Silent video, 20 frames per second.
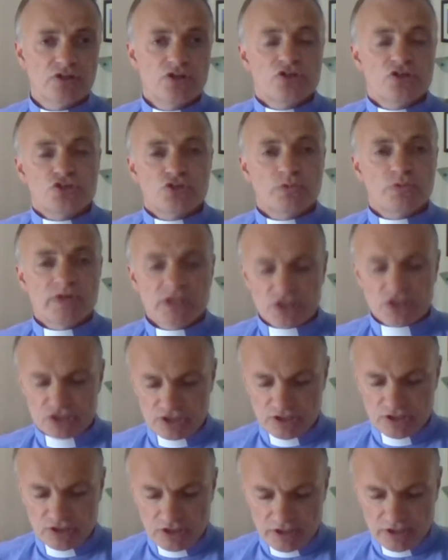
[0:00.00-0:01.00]
So we are to
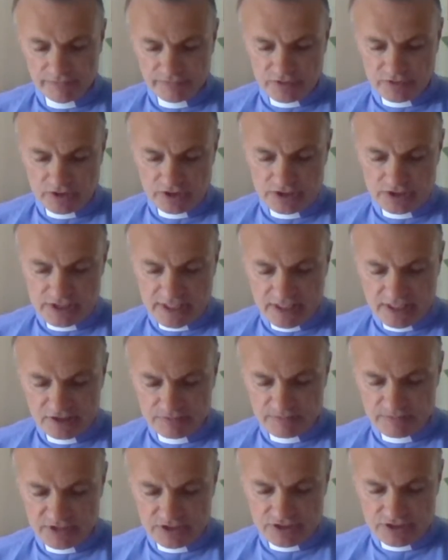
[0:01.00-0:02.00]
love
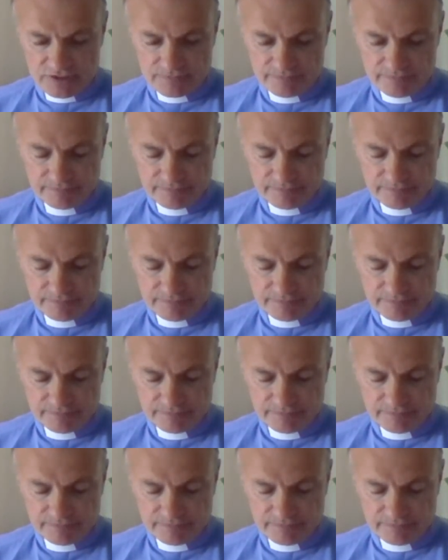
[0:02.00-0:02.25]
contentment.